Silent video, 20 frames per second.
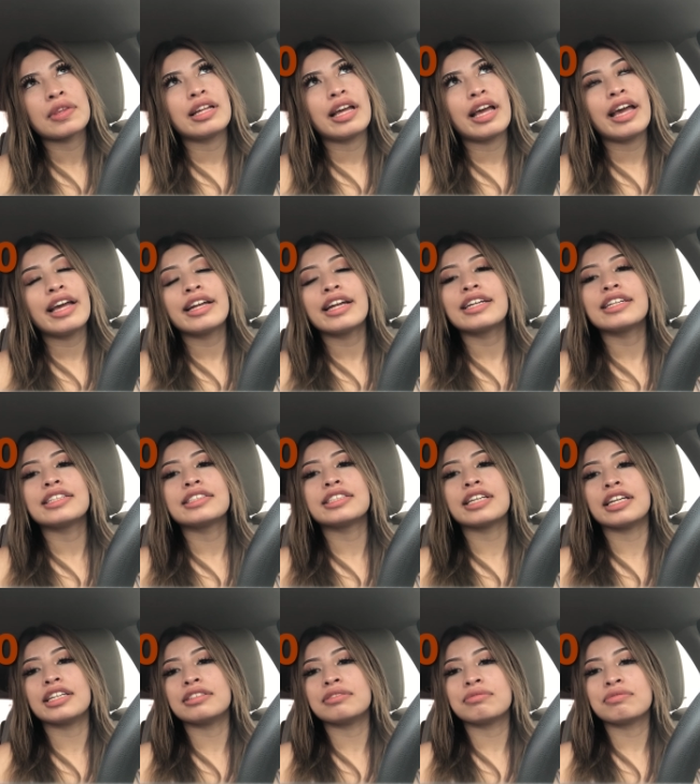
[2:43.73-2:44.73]
8 out of
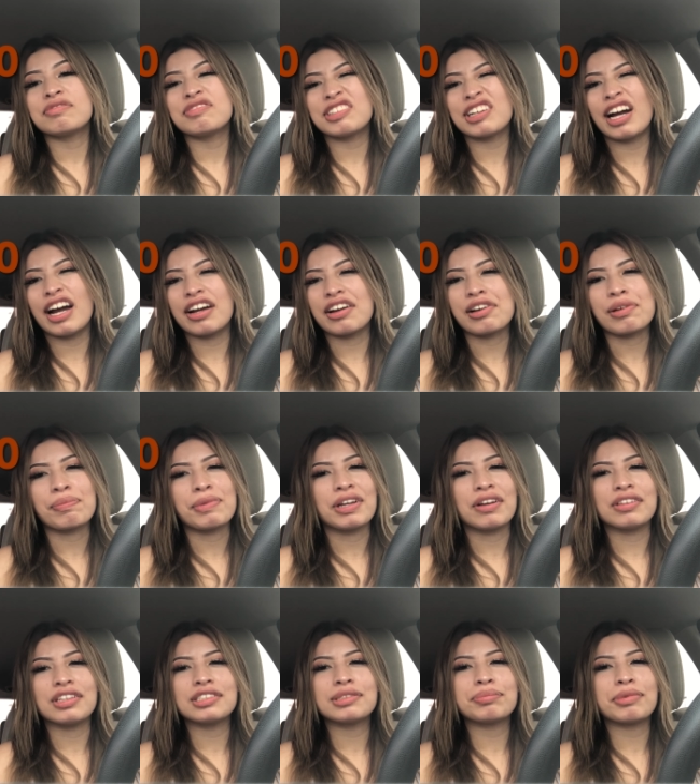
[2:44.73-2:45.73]
10 for hiring me
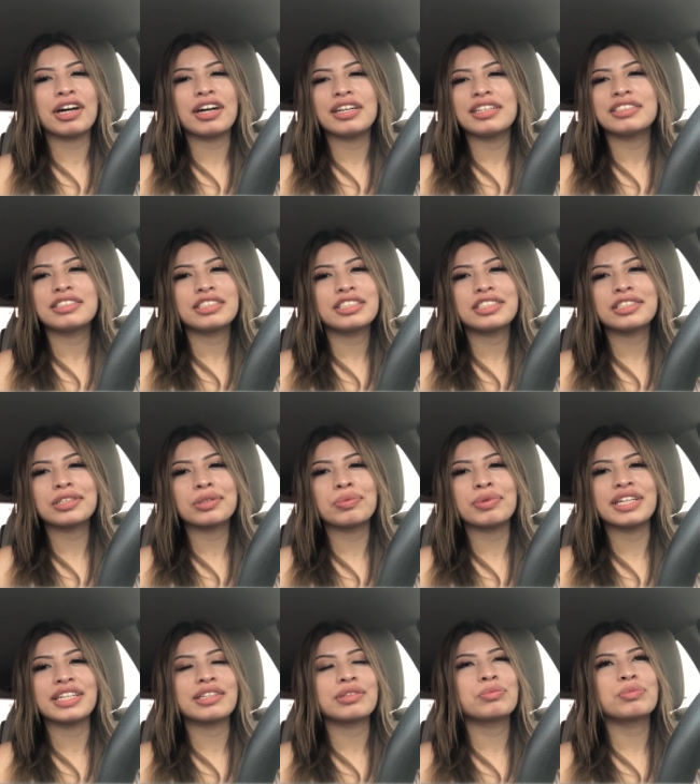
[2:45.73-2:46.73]
on the spot. Just a
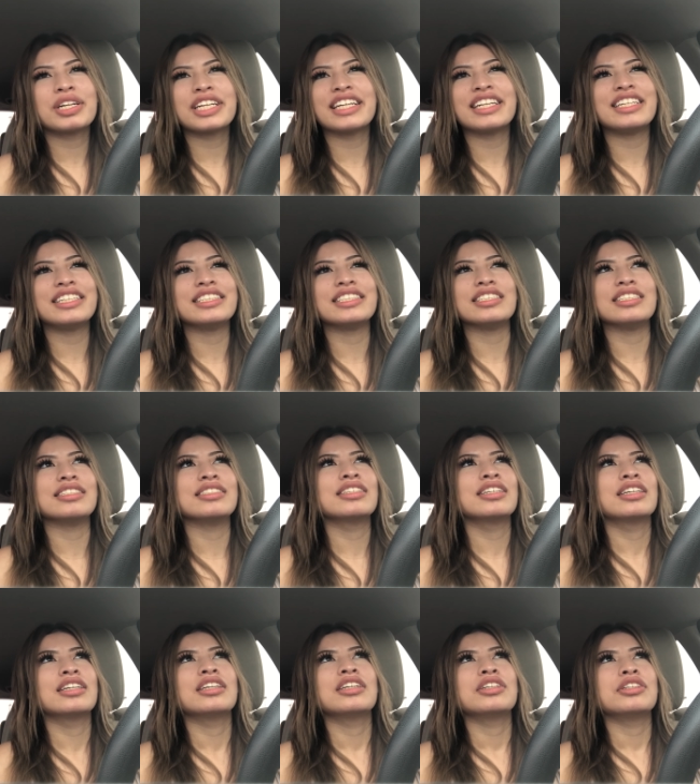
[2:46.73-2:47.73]
quick and easy.
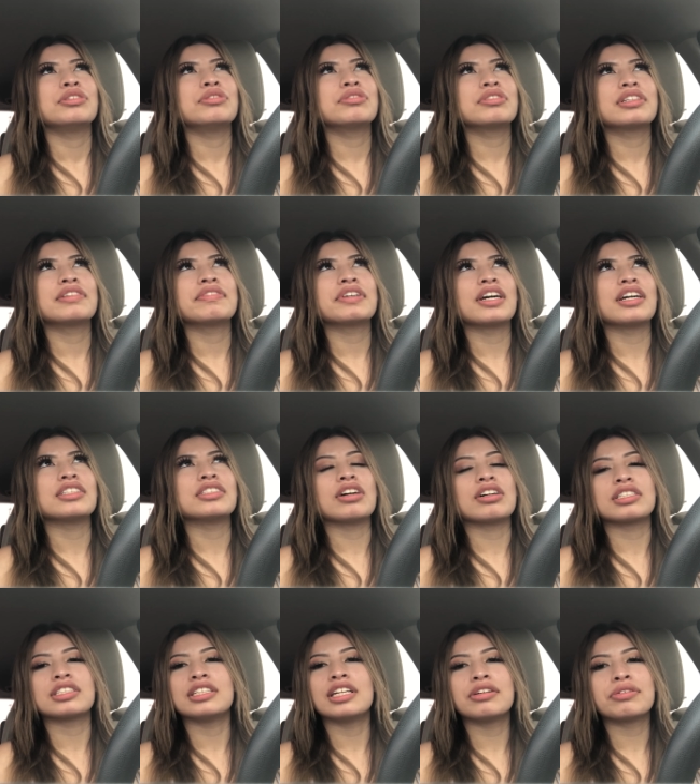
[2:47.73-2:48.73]
You don't even gotta talk.
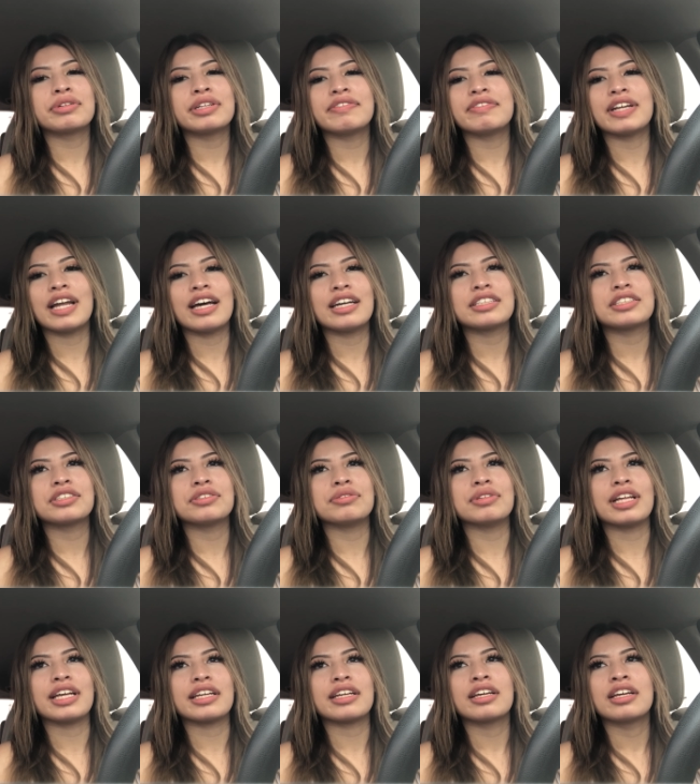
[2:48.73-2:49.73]
They don't even ask you
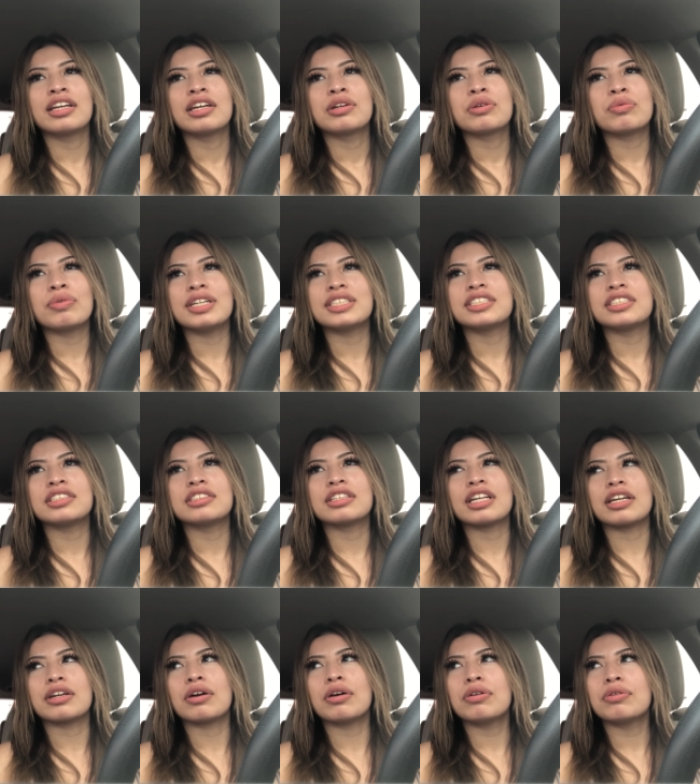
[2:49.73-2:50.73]
like questions
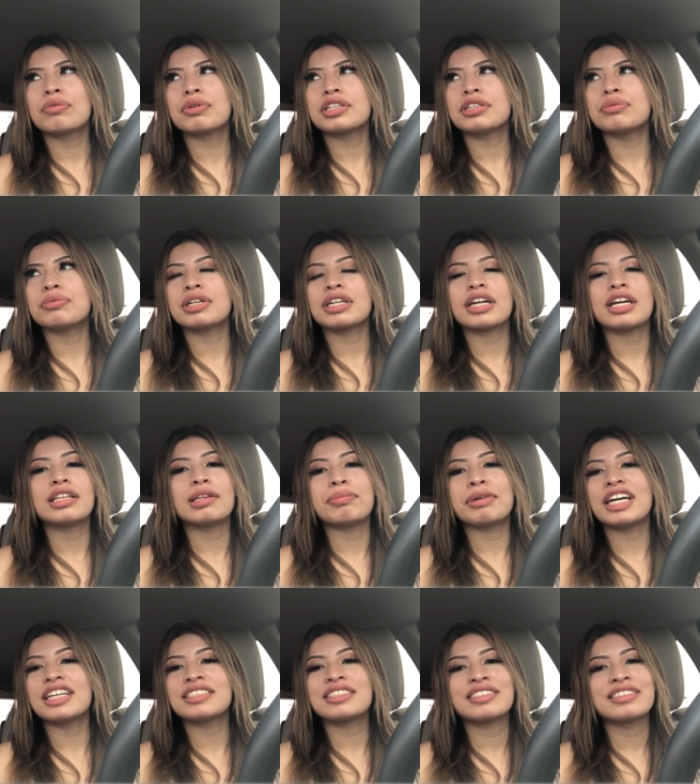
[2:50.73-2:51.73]
like, oh, where do you work at in the
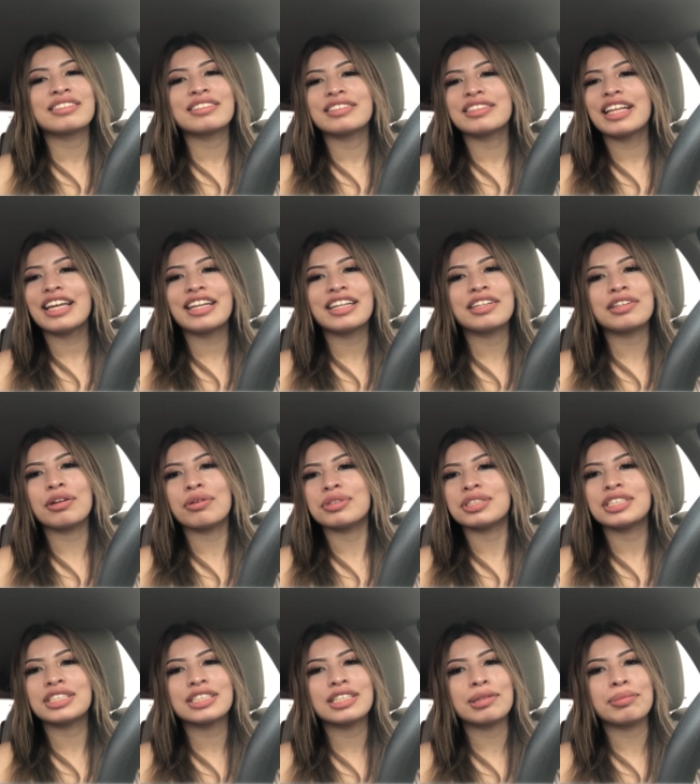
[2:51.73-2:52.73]
past? They didn't know
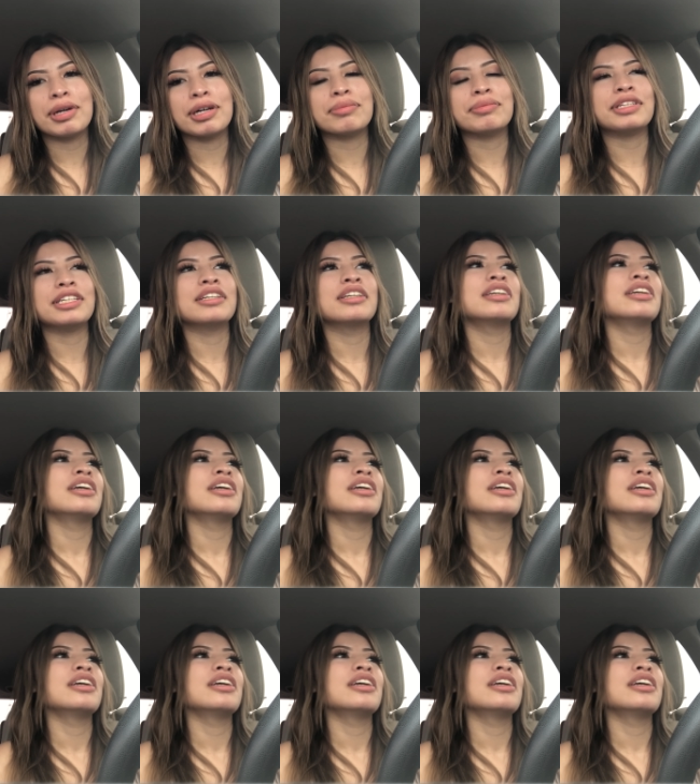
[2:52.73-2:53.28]
shit about me.